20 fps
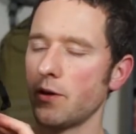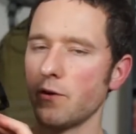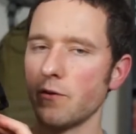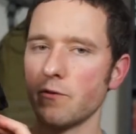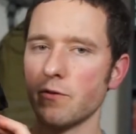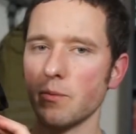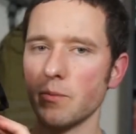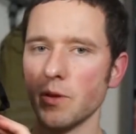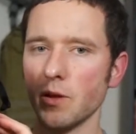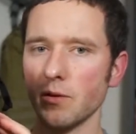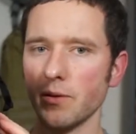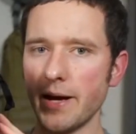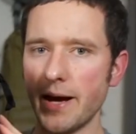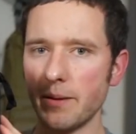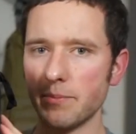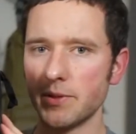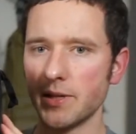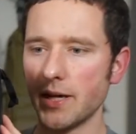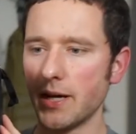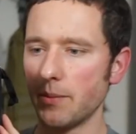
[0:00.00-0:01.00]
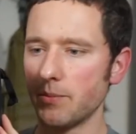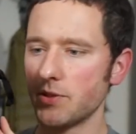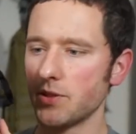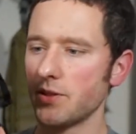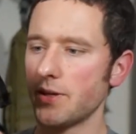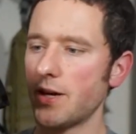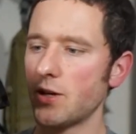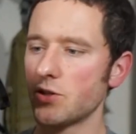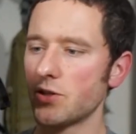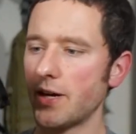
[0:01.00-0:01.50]
from the laptop /
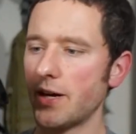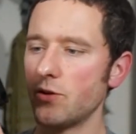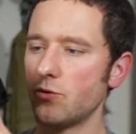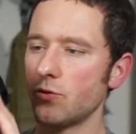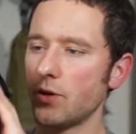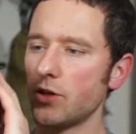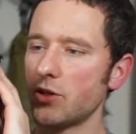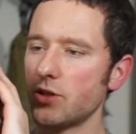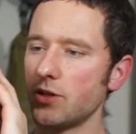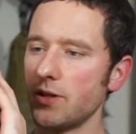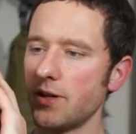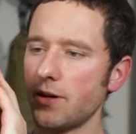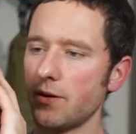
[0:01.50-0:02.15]
hydration